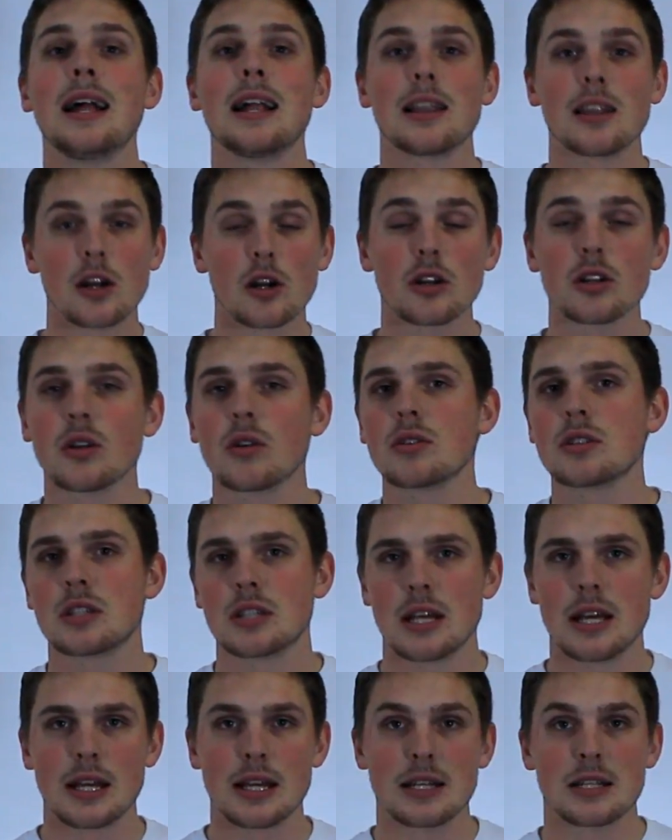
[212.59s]
Learn those
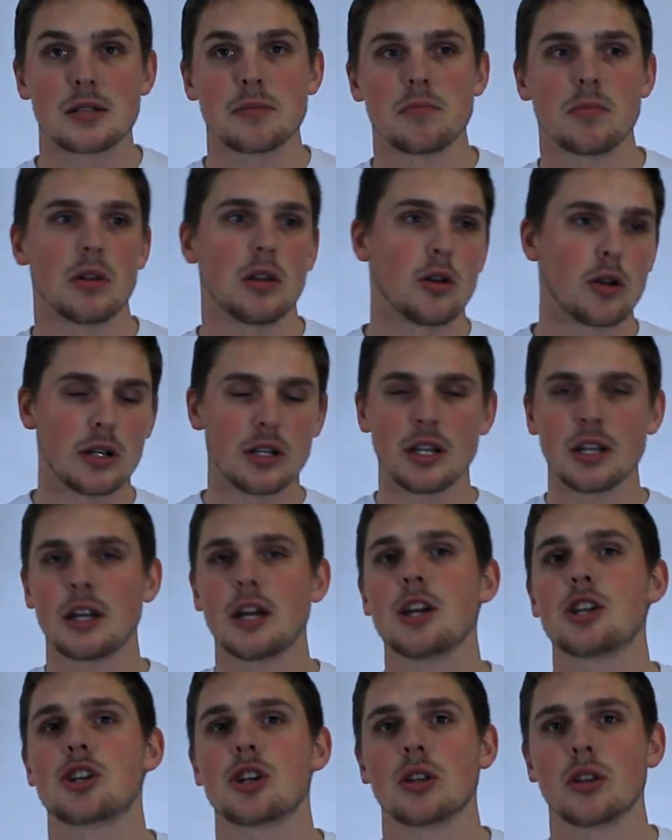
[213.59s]
things. Look in the
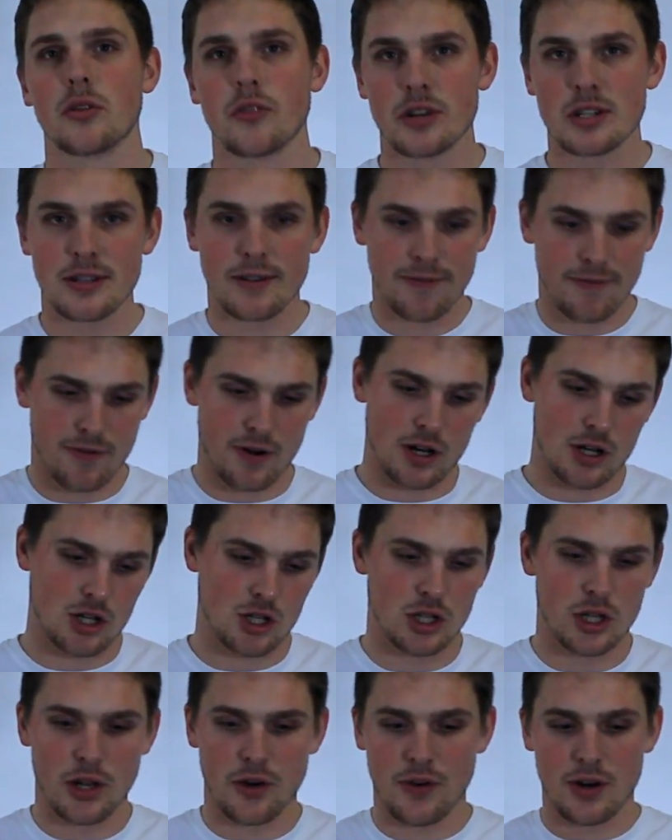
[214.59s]
kitchen. There is a
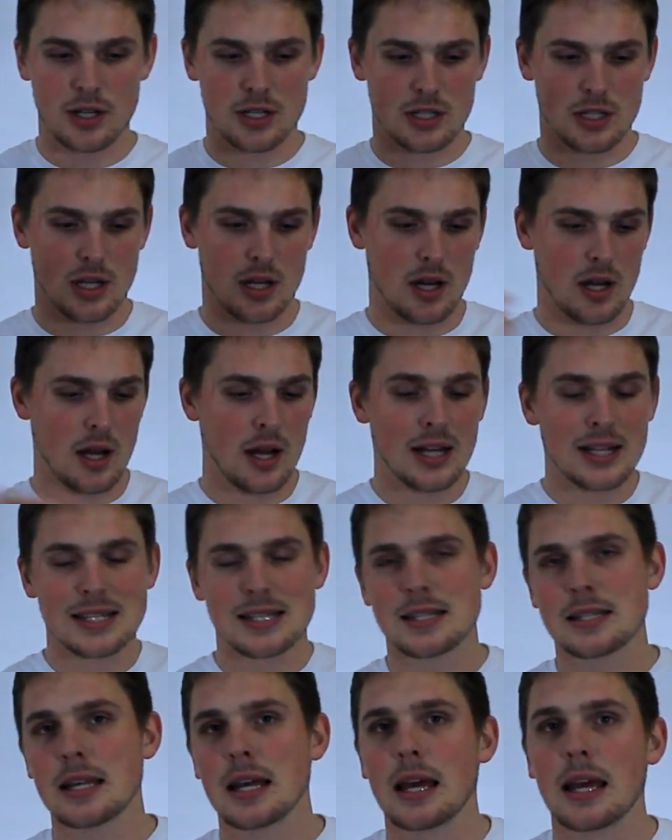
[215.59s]
fridge. There is a
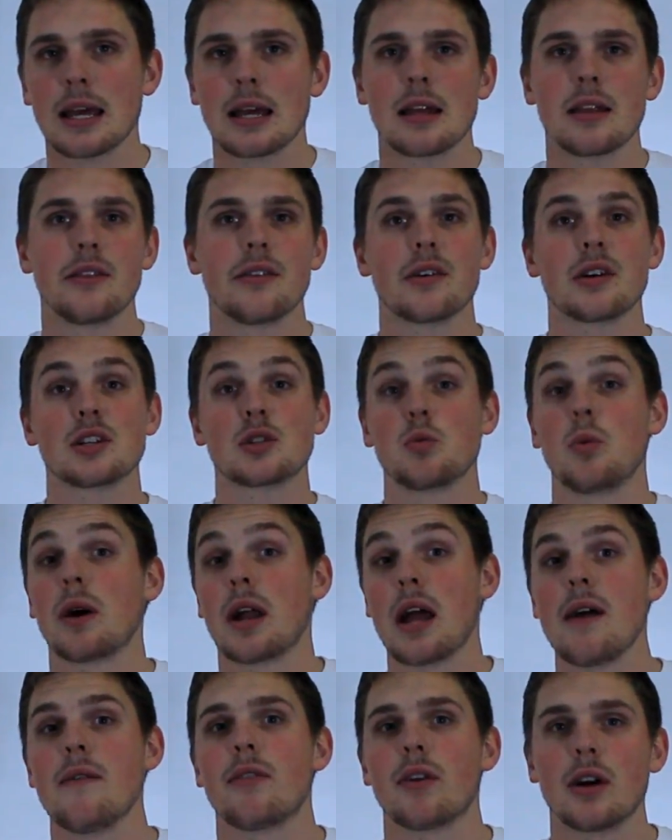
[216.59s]
sink. There is
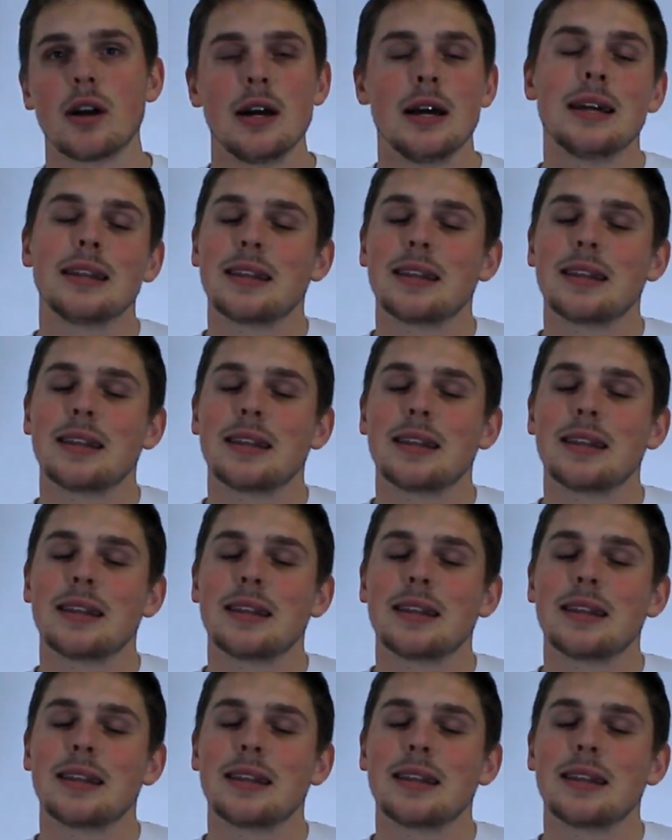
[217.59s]
whatever.